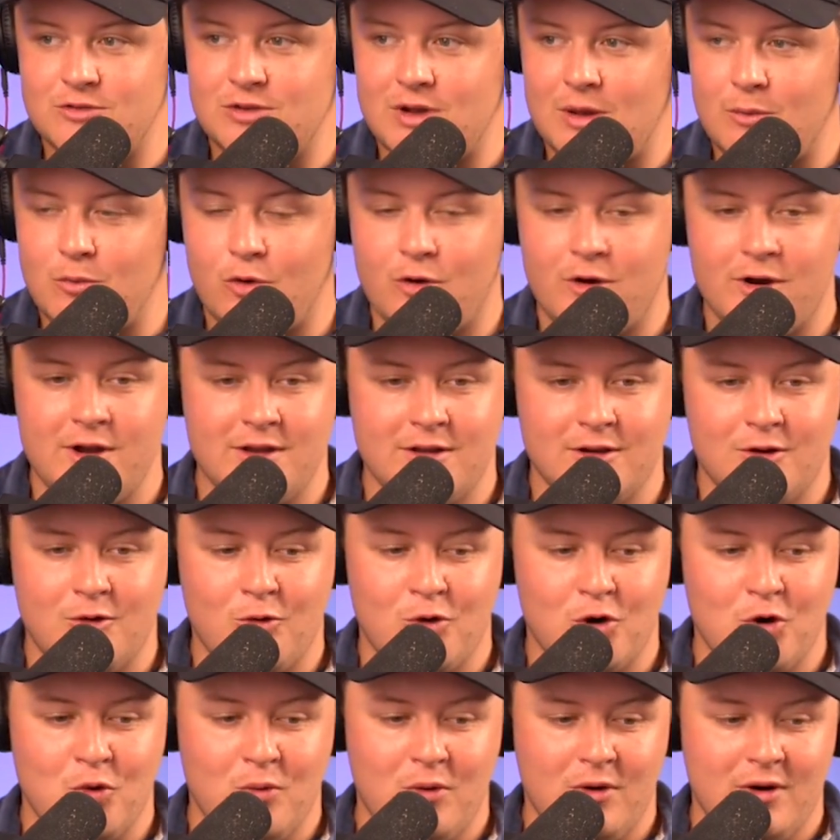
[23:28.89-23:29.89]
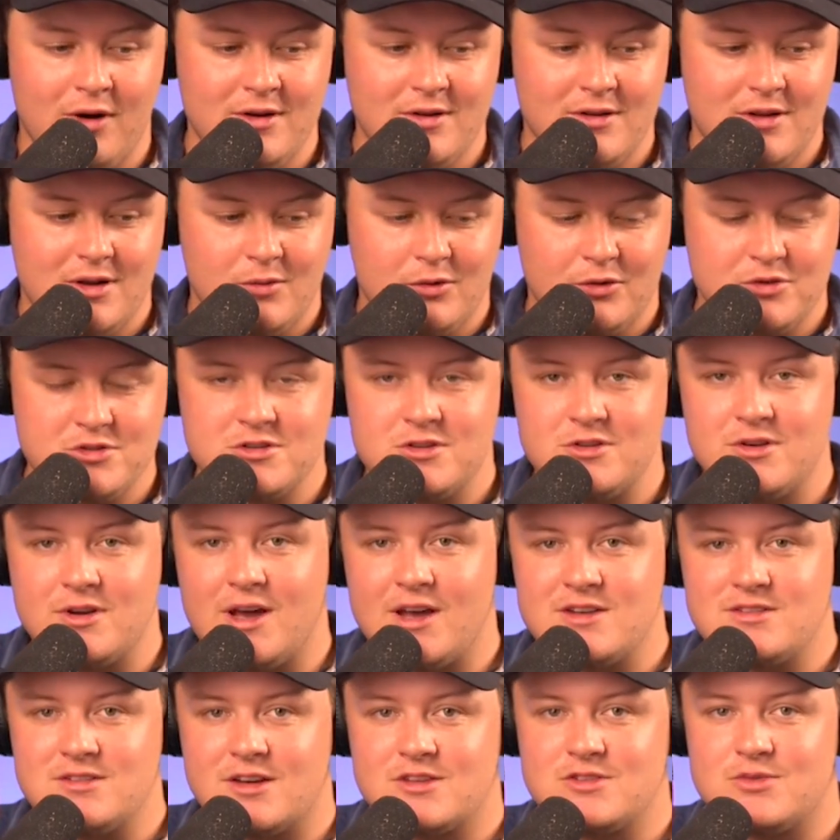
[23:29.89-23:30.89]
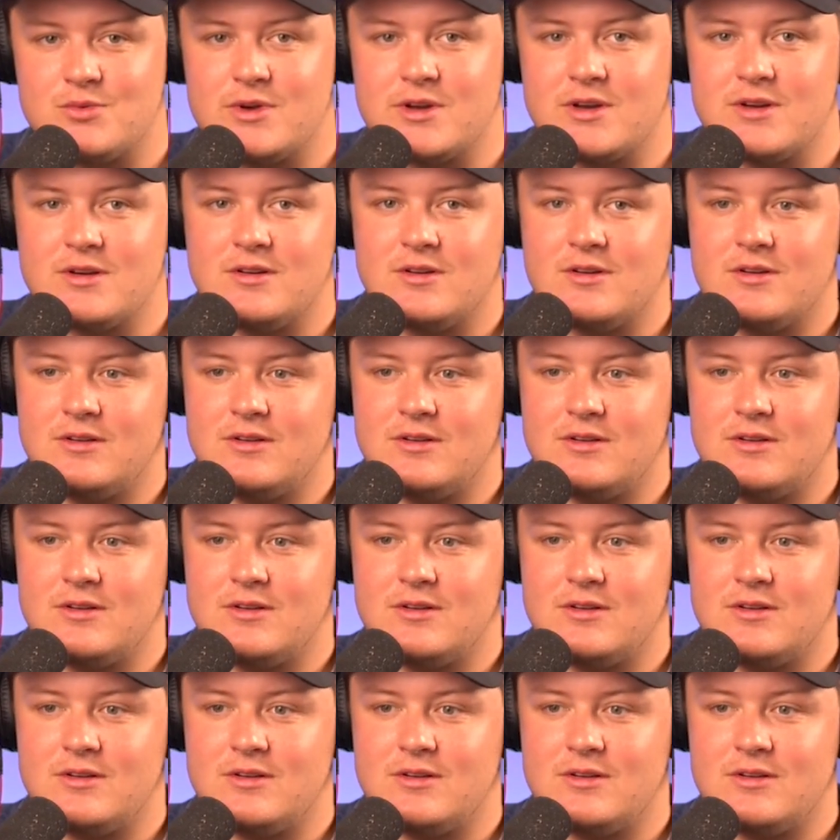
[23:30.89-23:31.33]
February and quarter one, and we'll see you guys next week.